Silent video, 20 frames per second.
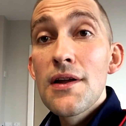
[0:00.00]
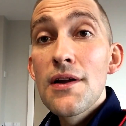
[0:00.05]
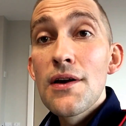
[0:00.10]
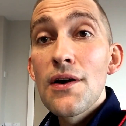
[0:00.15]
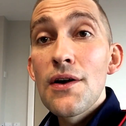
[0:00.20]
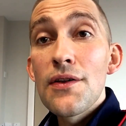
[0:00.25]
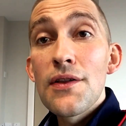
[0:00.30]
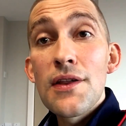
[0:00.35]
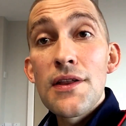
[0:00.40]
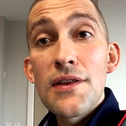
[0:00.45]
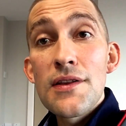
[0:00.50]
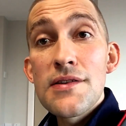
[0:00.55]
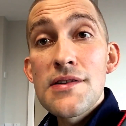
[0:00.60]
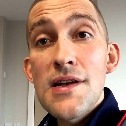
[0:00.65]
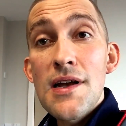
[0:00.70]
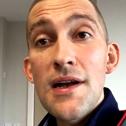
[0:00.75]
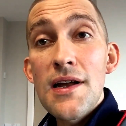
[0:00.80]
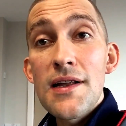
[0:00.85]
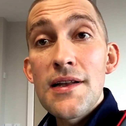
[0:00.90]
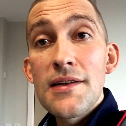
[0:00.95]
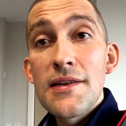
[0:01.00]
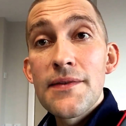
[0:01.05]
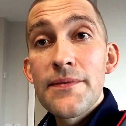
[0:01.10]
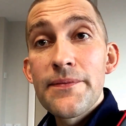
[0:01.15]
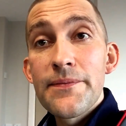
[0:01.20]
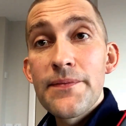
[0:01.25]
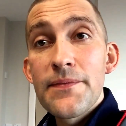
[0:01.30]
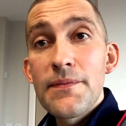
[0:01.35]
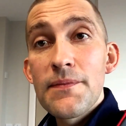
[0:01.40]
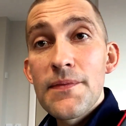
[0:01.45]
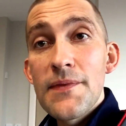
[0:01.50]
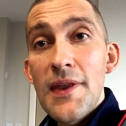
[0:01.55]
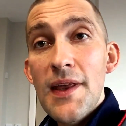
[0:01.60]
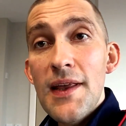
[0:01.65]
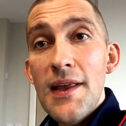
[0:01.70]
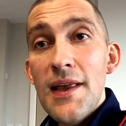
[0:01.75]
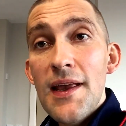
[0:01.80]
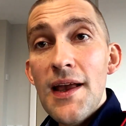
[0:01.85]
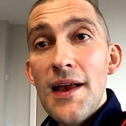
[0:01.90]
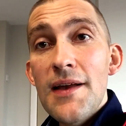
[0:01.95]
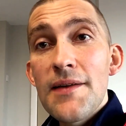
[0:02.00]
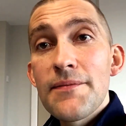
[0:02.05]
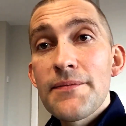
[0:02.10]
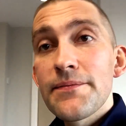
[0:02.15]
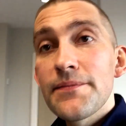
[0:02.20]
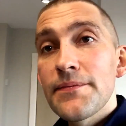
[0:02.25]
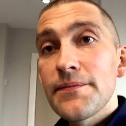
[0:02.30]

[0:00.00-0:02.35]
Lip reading: on the other side. Take care.